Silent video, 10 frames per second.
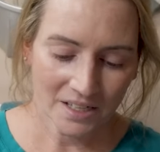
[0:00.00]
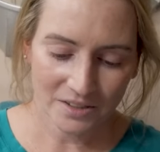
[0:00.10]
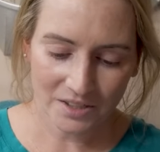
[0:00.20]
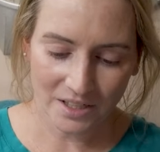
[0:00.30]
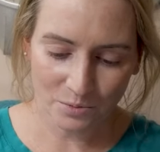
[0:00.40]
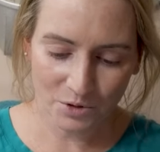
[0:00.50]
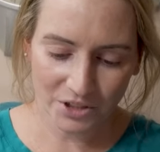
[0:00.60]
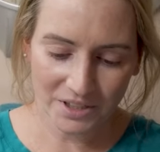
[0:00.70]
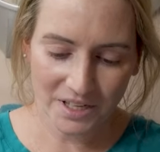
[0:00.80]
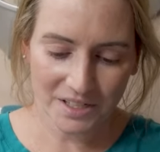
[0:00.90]
It's got a
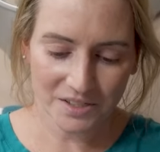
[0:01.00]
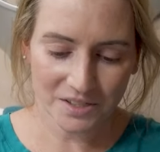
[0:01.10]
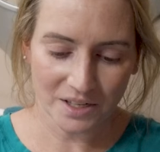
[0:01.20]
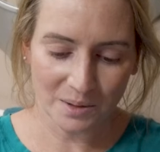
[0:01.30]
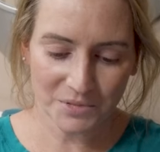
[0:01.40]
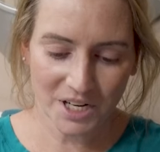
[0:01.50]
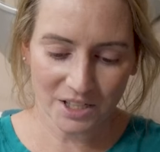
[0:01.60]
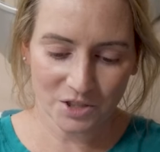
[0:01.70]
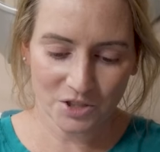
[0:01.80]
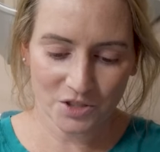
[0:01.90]
really nice um,
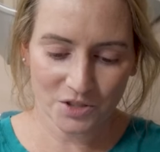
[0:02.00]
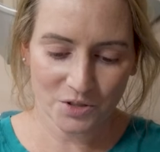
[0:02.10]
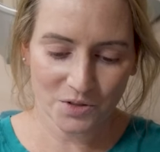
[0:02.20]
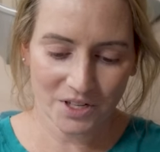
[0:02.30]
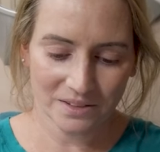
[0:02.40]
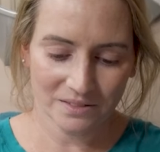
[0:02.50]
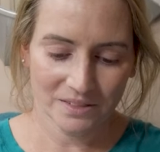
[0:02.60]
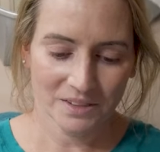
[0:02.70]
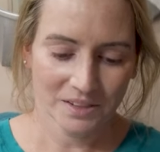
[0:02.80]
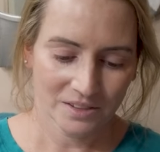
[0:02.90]
texture to it.
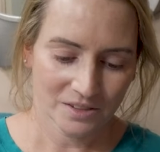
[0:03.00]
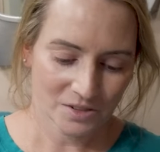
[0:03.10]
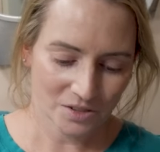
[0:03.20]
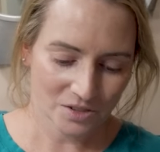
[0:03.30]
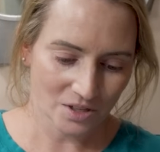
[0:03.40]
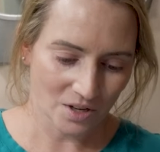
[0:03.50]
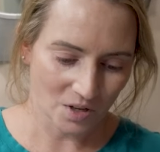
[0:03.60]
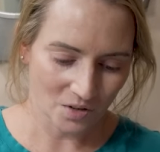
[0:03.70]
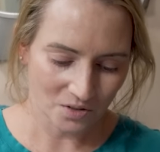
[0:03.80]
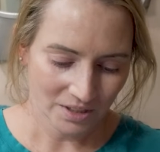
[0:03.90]

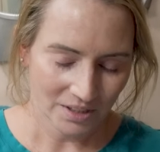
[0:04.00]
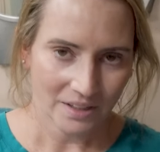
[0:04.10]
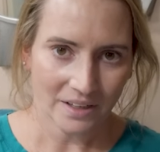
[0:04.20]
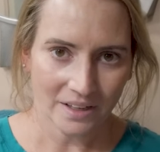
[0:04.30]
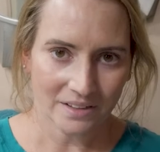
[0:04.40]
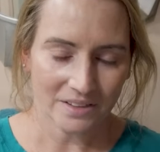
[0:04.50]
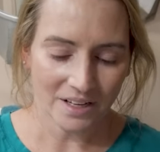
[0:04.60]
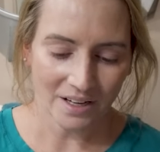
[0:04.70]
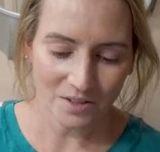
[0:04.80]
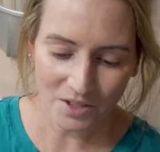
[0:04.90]
So, and
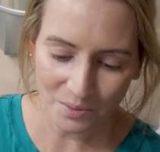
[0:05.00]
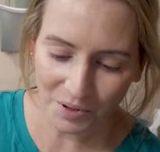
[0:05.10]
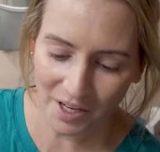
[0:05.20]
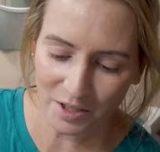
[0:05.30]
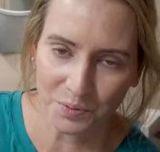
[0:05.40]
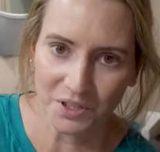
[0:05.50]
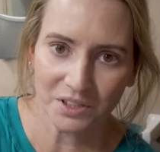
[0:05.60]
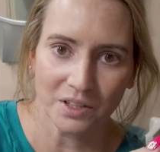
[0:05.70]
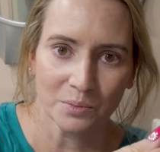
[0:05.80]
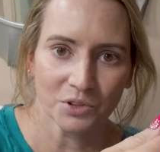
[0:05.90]
uh, you can apply this
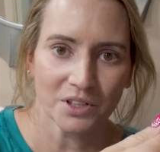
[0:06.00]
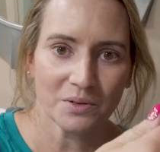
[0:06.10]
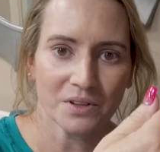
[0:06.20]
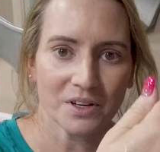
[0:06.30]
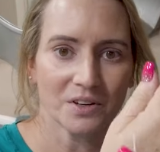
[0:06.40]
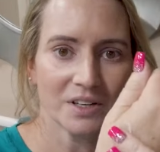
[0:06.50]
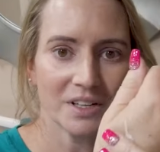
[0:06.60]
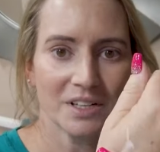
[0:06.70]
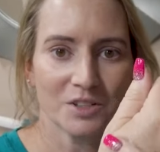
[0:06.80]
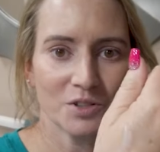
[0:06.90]
pretty liberally without
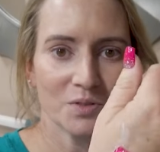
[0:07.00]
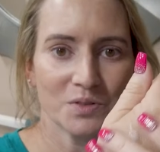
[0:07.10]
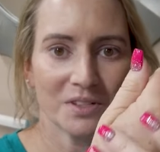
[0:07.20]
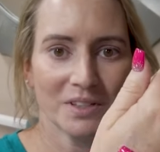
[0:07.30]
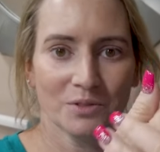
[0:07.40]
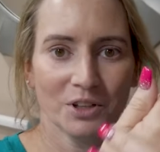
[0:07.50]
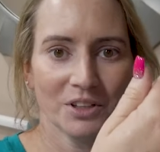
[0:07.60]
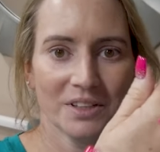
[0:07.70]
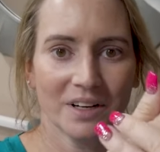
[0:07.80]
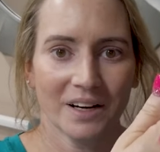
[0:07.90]
any issues, and it
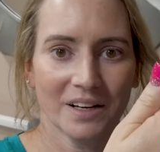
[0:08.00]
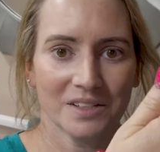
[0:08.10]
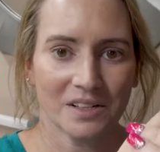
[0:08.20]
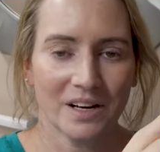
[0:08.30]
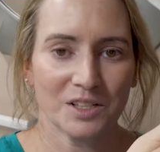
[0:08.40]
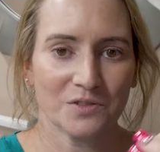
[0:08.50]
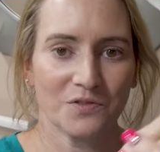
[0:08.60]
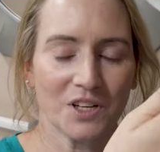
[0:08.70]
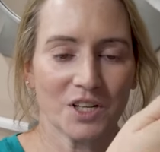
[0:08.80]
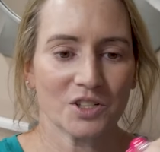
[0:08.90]
really uh, has a nice
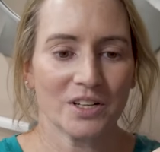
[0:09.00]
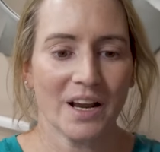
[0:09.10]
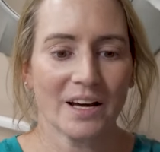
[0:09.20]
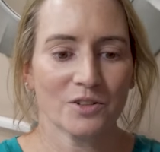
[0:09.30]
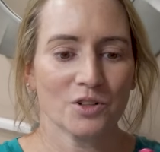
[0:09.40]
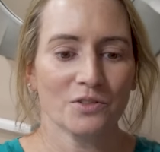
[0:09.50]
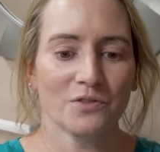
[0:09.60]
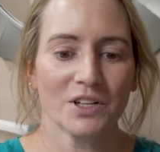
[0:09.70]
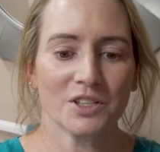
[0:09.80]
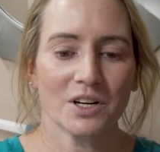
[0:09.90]
finish, a natural
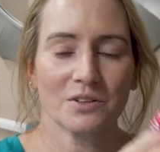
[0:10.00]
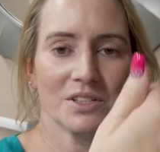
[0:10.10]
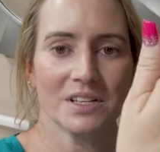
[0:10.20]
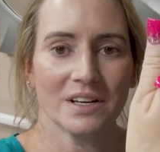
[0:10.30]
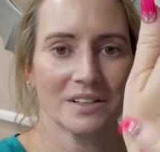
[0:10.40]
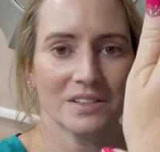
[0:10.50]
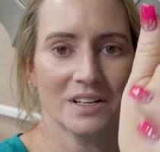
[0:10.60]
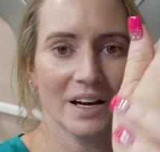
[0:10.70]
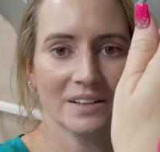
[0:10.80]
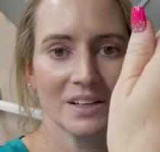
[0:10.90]
finish, I would say. It's
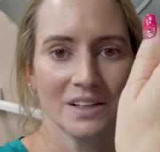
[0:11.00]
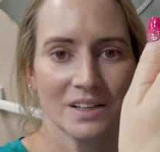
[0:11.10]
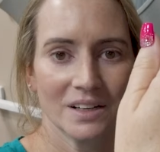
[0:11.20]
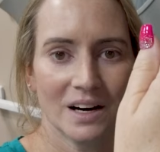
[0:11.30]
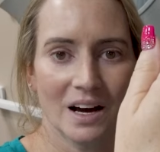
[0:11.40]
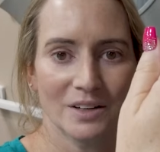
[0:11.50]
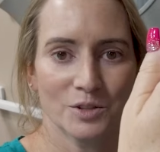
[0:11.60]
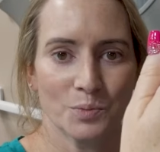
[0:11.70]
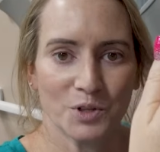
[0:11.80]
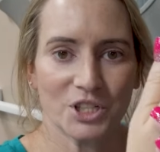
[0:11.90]
not uh,
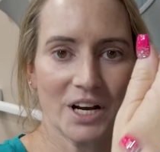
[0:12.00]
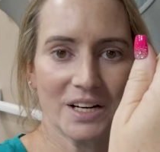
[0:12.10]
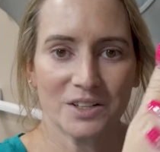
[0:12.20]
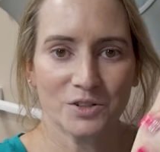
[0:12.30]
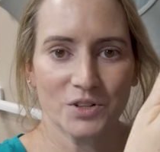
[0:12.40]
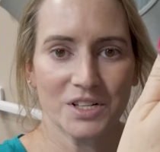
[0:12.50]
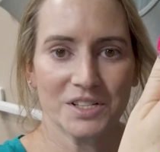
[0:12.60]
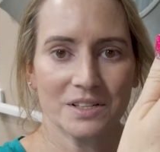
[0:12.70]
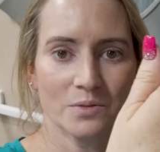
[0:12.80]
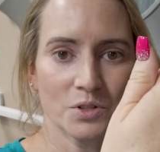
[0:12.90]
super shiny or
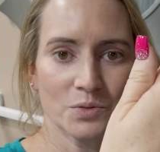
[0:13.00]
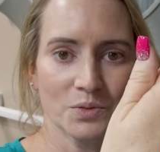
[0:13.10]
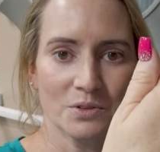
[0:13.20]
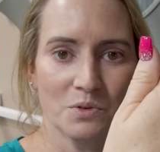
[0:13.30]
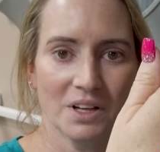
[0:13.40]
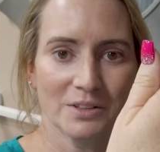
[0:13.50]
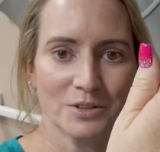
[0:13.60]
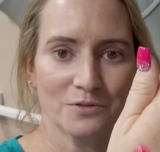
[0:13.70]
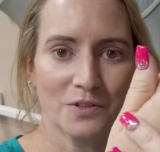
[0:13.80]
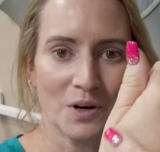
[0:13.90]
greasy and works really well
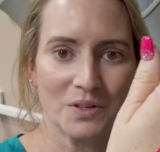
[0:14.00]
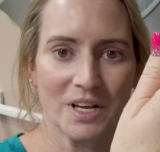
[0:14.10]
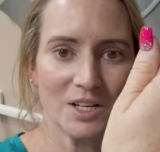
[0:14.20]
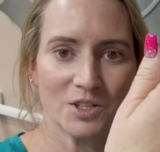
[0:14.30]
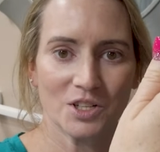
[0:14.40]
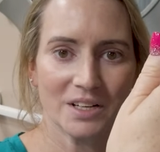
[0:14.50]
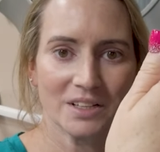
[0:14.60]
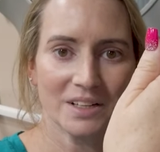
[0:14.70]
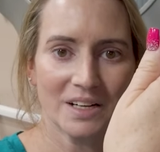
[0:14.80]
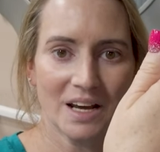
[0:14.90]
under foundation.
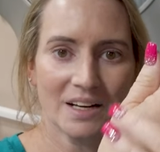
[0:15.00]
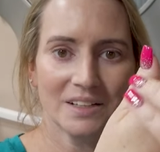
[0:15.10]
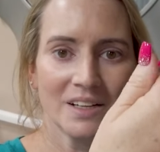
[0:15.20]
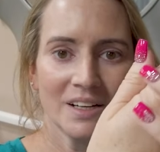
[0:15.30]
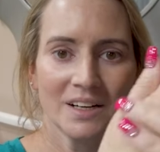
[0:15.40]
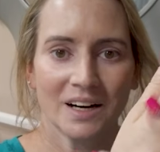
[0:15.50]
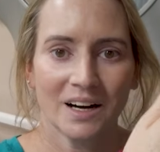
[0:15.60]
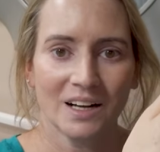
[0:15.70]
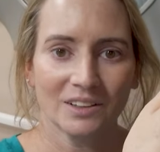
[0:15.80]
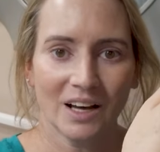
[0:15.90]
And again,
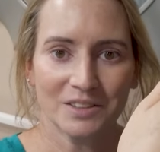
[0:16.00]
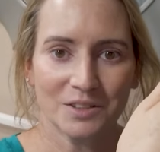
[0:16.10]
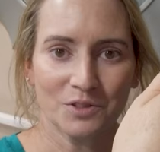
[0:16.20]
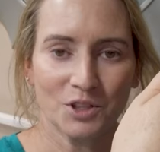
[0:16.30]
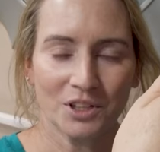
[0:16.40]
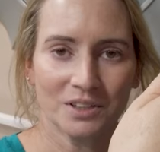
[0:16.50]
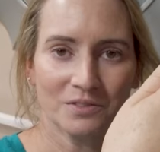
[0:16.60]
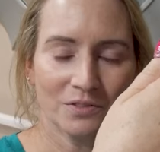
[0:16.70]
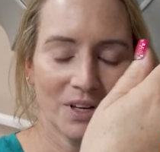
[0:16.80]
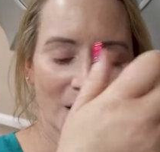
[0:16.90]
uh, lots of
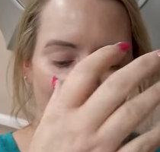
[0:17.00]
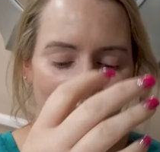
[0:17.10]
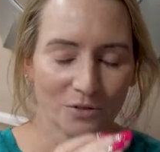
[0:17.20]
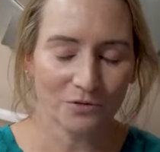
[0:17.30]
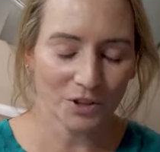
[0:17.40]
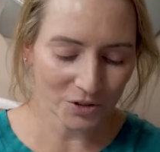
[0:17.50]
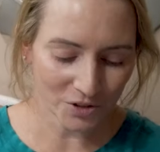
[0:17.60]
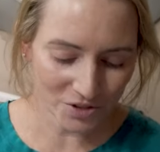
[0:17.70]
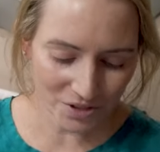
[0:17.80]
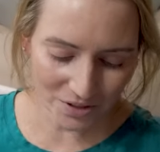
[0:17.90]
good chemical
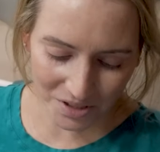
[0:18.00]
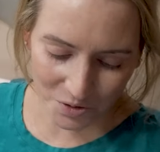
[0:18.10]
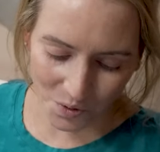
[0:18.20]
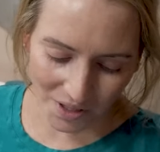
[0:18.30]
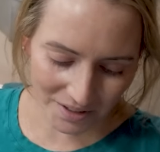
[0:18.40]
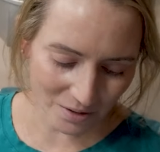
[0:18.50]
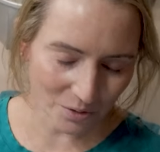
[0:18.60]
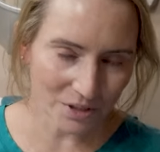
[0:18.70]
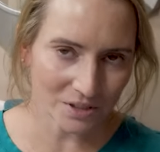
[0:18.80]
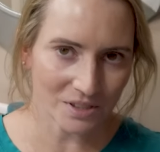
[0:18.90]
filters in this one, and it
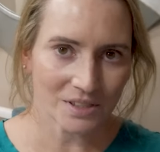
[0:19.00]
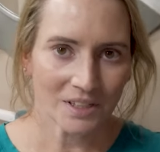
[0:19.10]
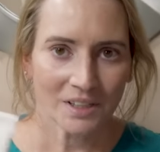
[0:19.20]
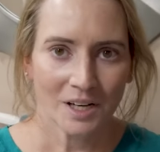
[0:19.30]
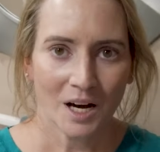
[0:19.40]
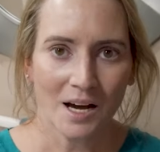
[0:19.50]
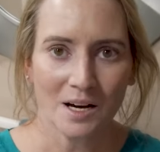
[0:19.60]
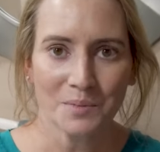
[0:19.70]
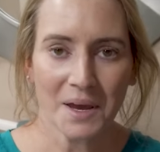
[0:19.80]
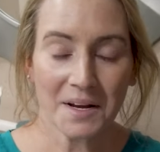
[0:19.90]
was
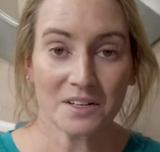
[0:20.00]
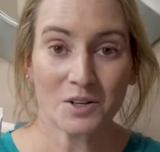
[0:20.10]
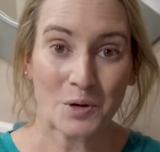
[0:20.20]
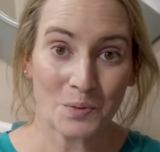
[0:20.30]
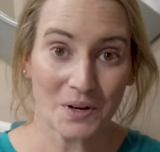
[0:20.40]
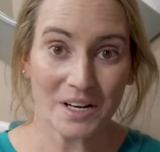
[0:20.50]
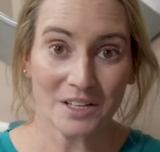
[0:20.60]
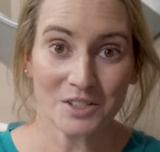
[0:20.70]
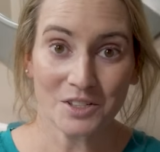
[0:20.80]
uh, made in Korea,